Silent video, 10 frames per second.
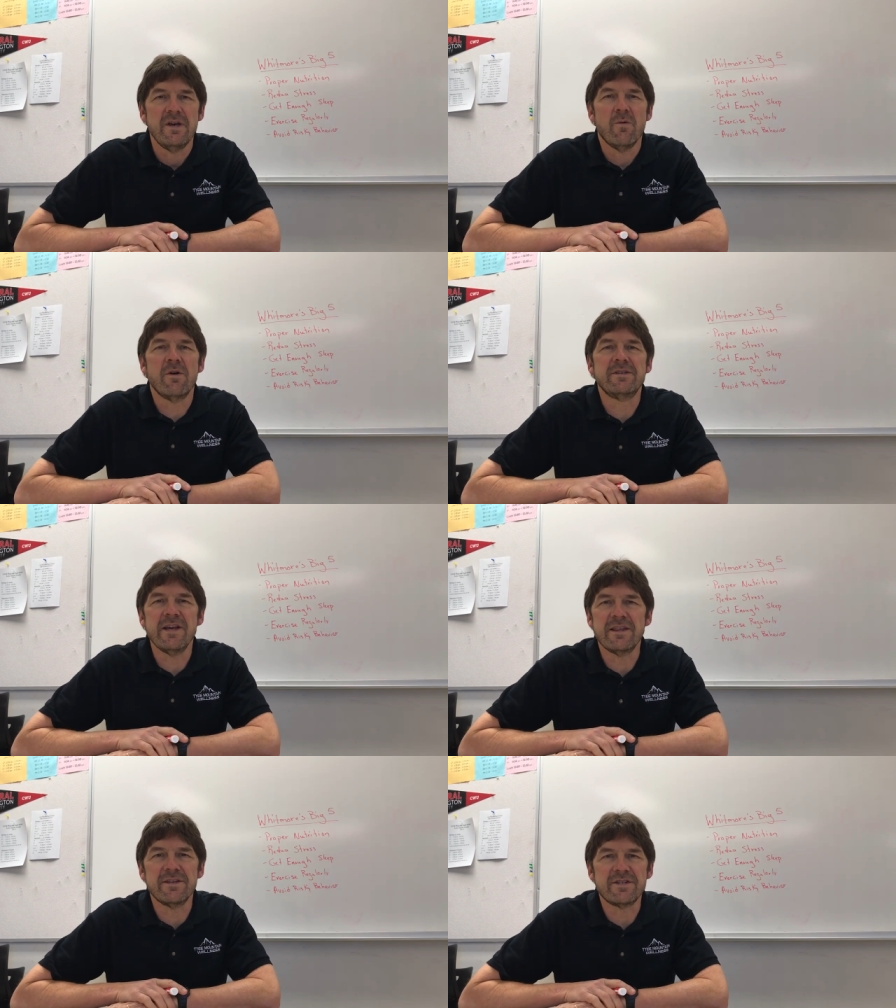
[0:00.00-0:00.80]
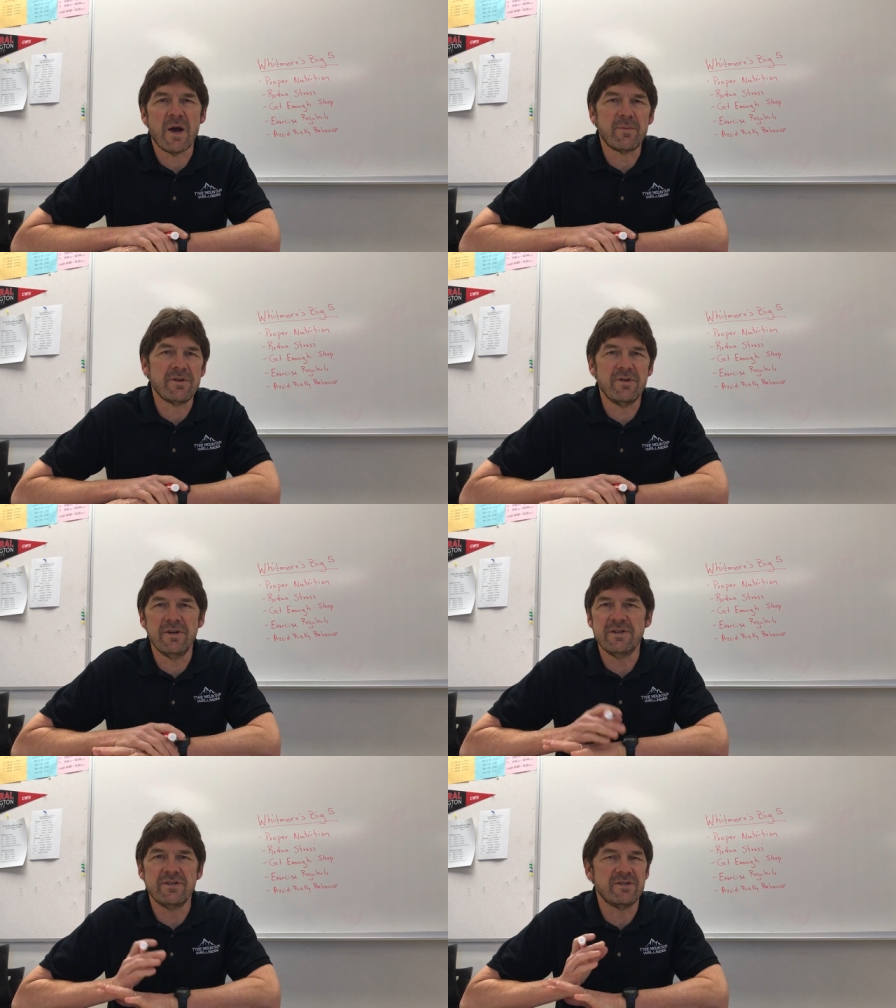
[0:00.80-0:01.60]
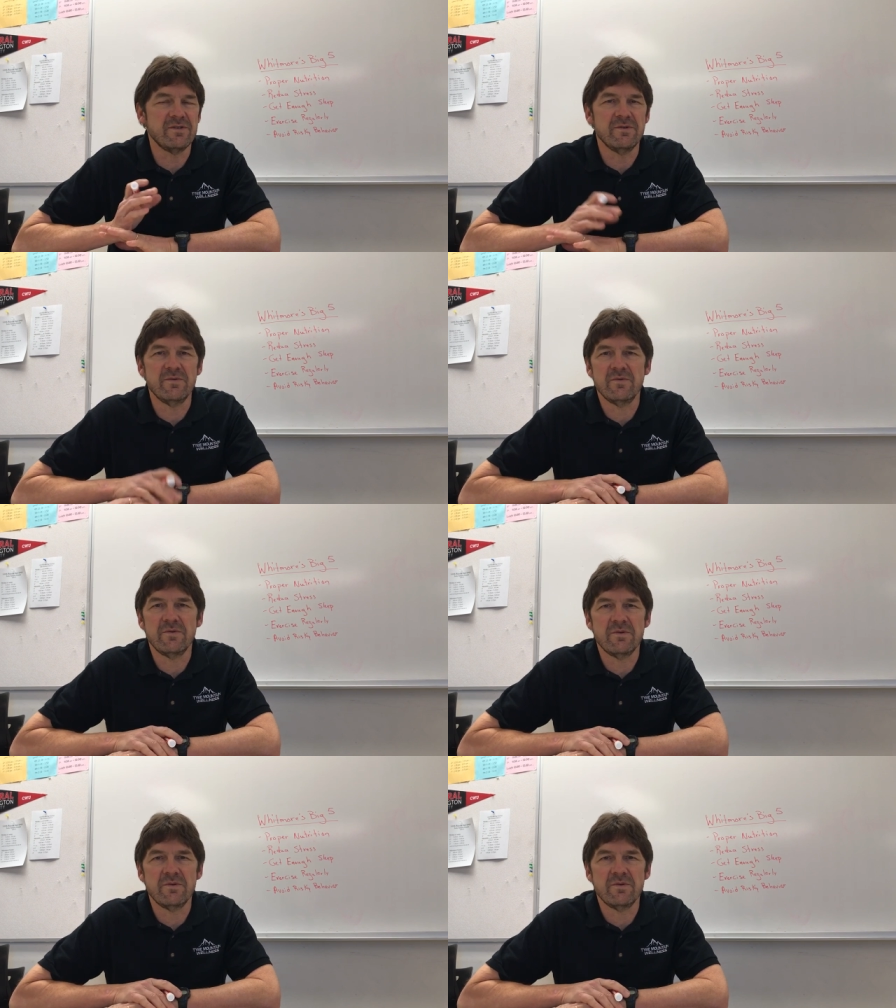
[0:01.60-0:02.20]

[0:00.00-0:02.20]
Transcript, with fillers: I want to take this opportunity just to